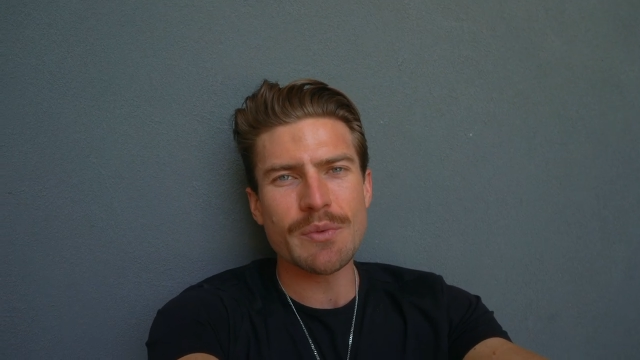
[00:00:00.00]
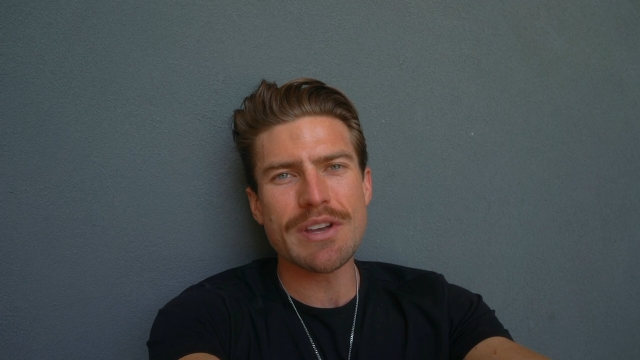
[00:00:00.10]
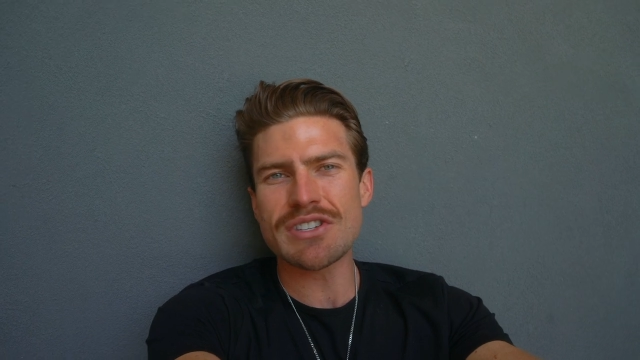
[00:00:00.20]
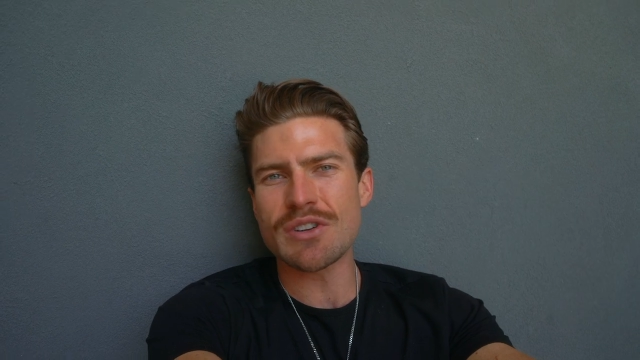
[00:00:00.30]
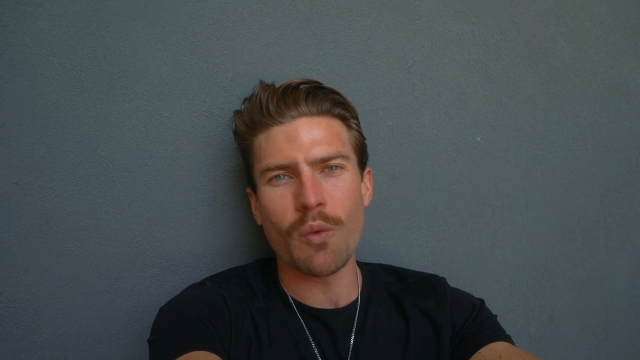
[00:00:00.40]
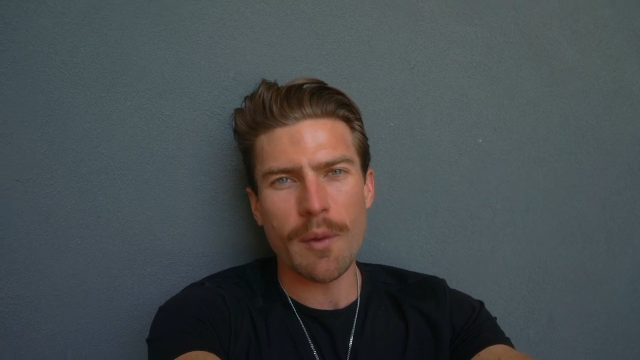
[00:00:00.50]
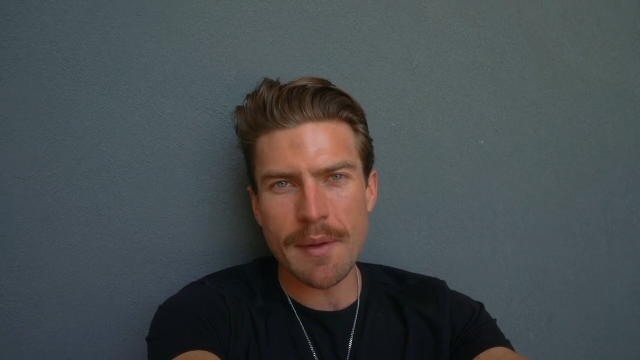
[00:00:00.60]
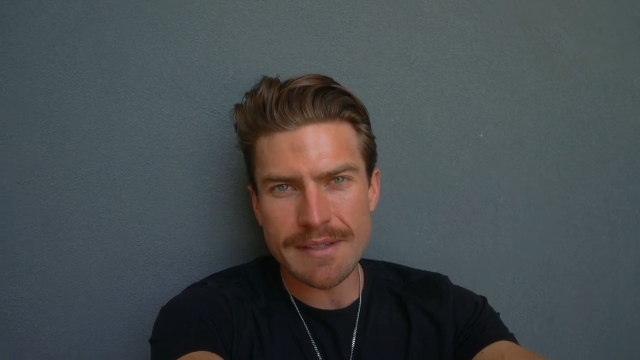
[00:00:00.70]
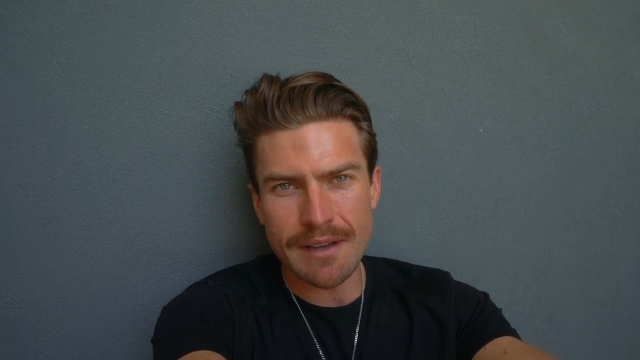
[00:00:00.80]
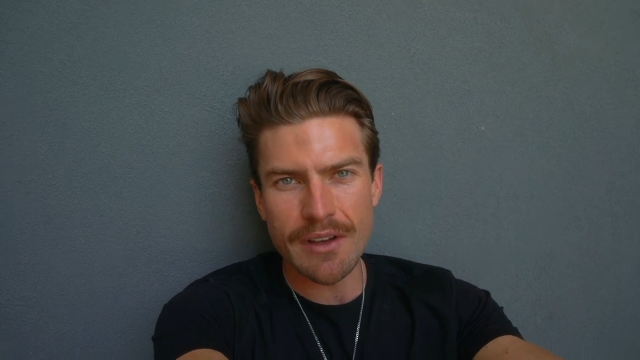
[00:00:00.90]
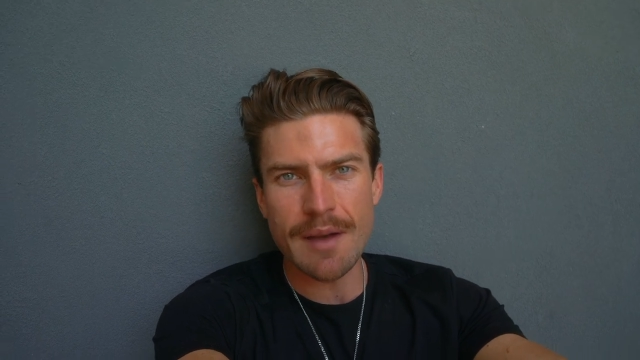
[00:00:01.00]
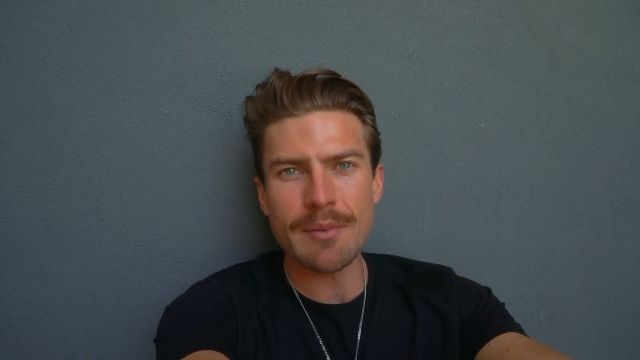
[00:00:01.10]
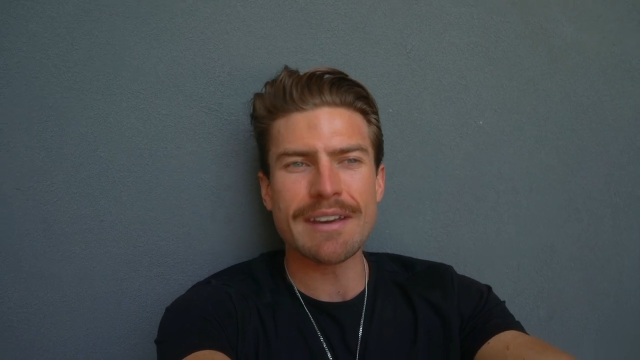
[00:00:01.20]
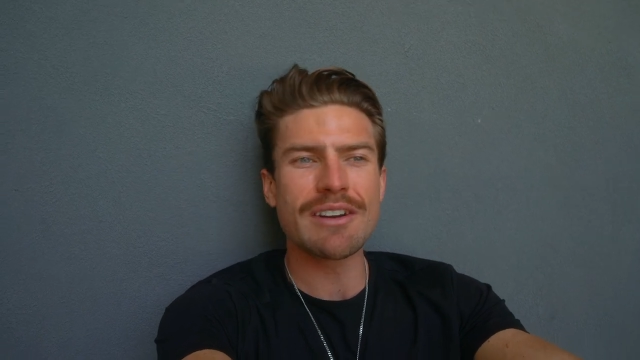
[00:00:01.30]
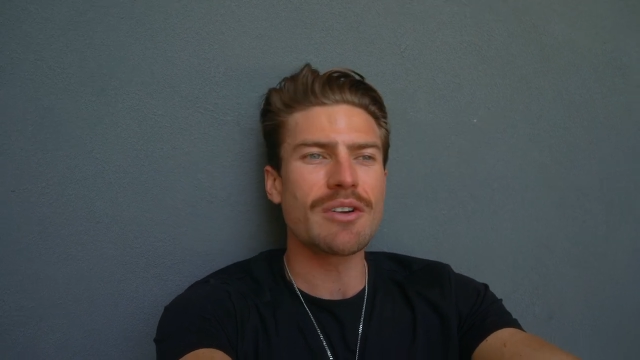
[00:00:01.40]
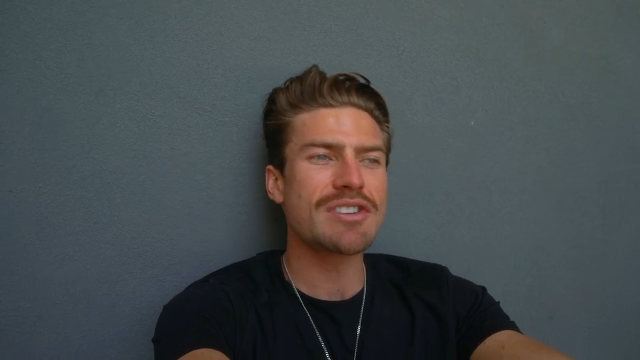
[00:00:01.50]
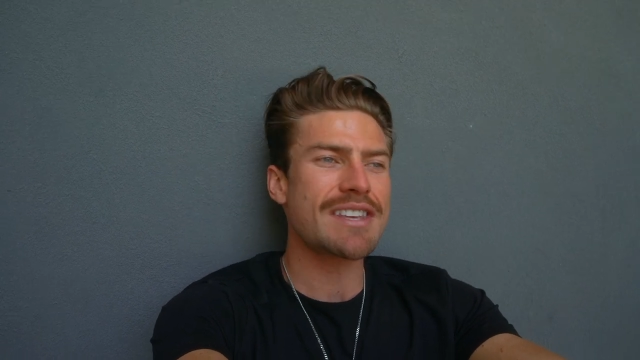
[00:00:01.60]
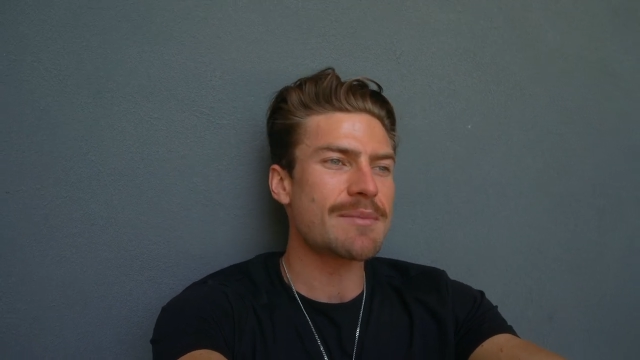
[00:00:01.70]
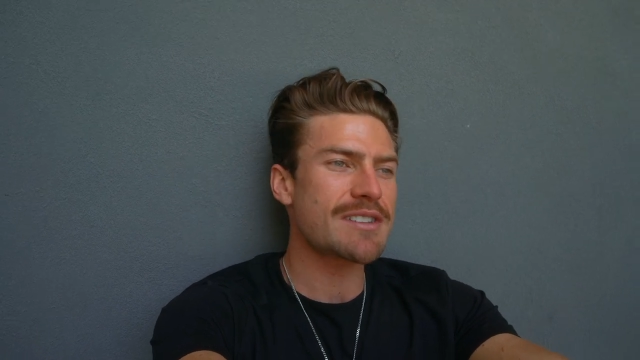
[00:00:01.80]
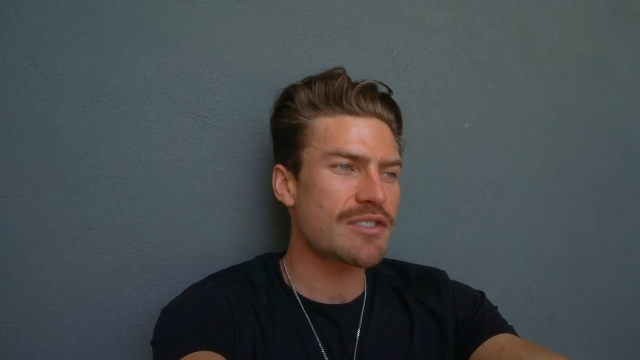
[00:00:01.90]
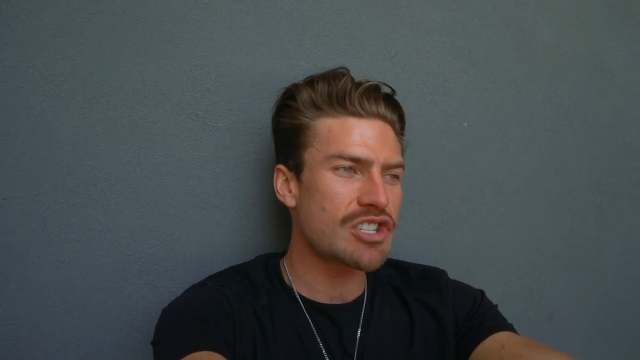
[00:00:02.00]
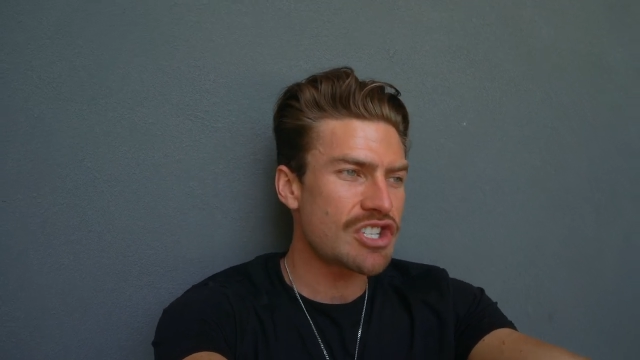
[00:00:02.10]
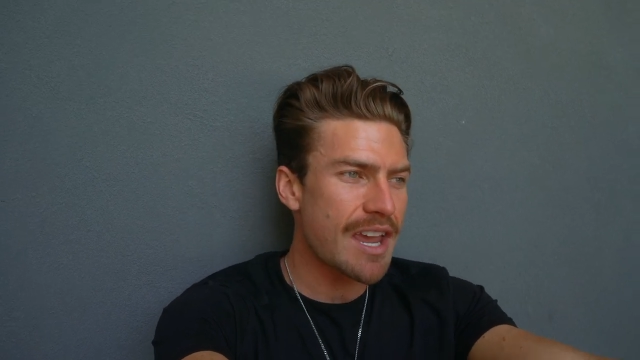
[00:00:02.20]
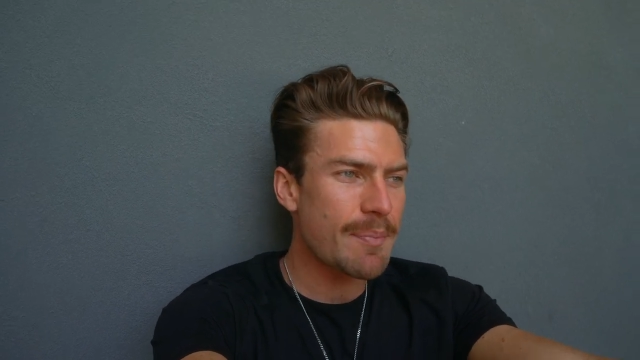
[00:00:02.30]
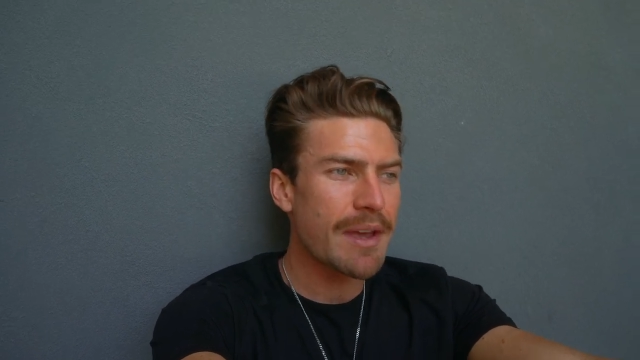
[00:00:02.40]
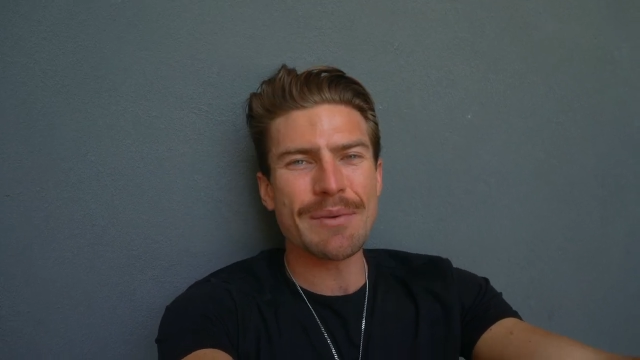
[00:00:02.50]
a week just to warm himself up and, you know, just keep himself in shape.